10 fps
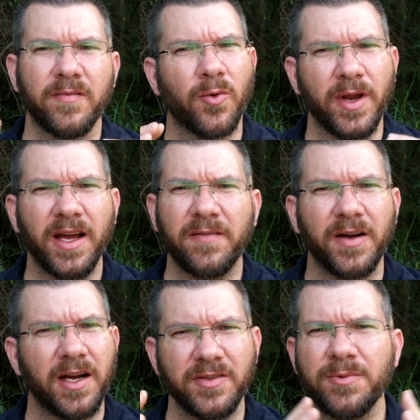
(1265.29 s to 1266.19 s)
4.5,
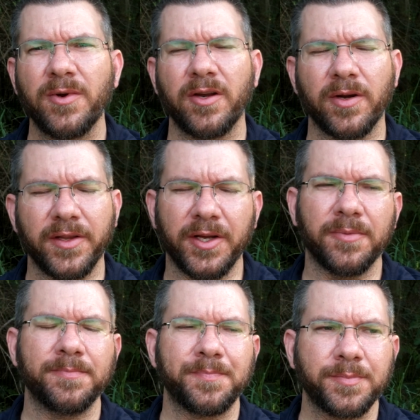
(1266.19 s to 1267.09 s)
5, somewhere right around
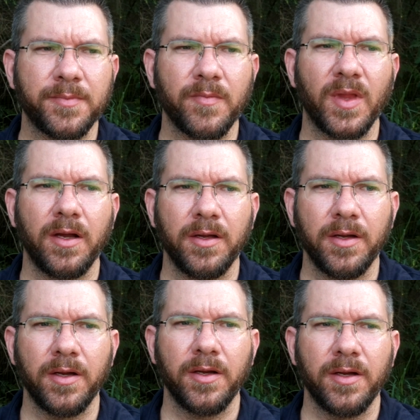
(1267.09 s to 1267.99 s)
there.
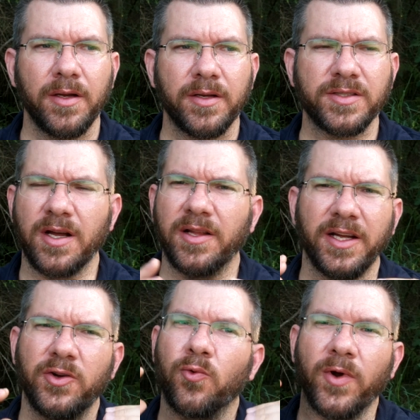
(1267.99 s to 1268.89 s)
It's not
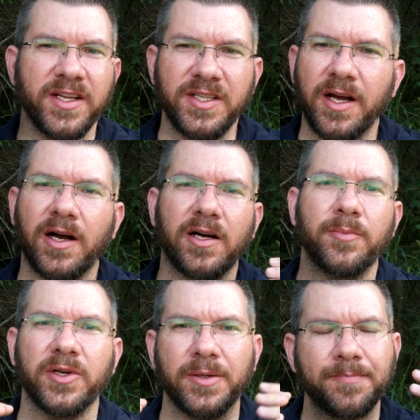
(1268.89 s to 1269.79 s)
like crazy
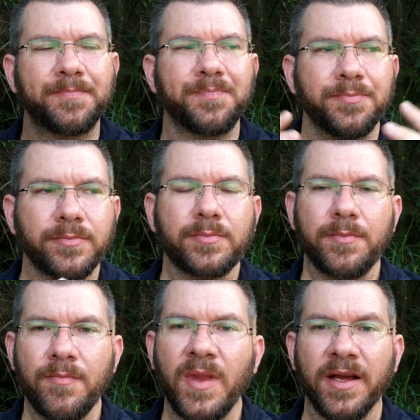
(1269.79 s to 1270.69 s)
hot, but
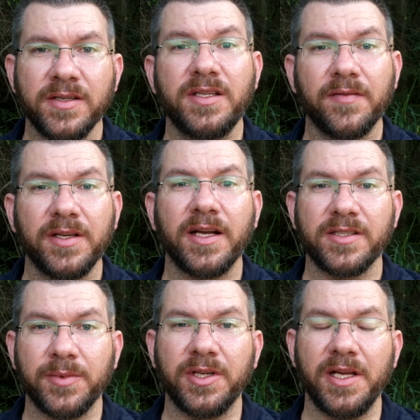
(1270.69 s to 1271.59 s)
it's definitely
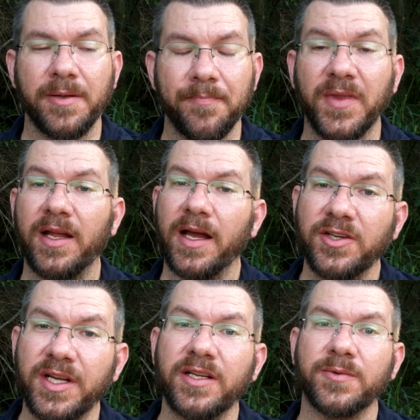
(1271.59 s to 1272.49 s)
got some good heat. And it
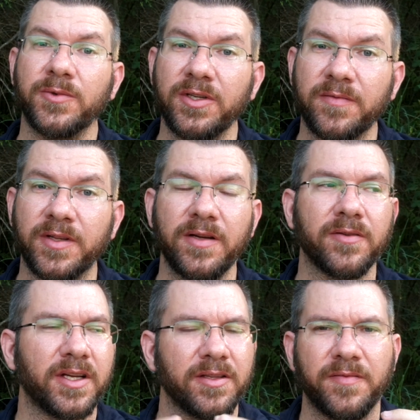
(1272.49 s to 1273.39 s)
actually had some really good
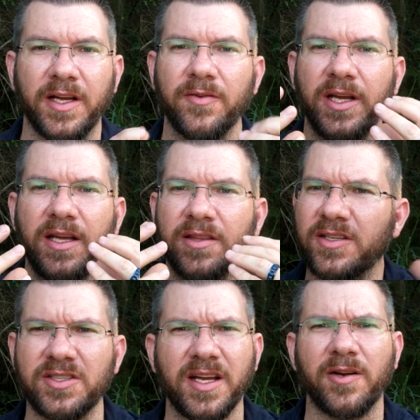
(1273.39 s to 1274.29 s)
flavor. Like the flavor hit and
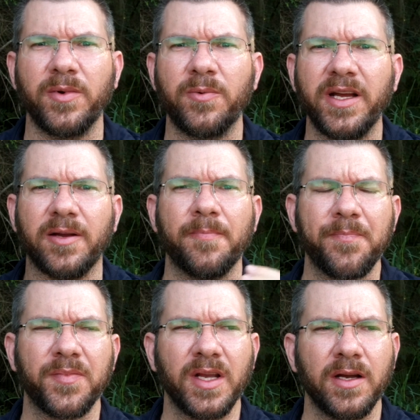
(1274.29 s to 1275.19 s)
then just kind of went away.
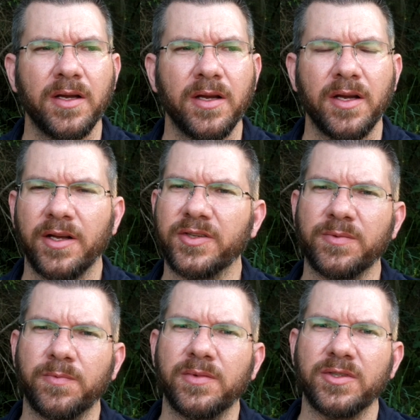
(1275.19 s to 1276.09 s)
It
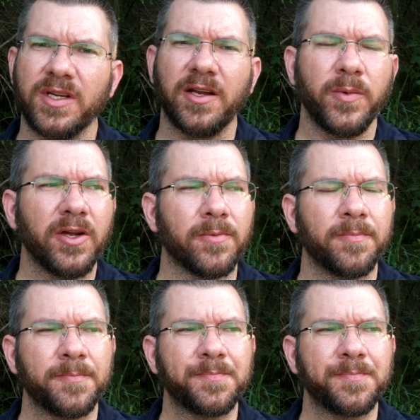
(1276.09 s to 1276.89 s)
was kind of weird.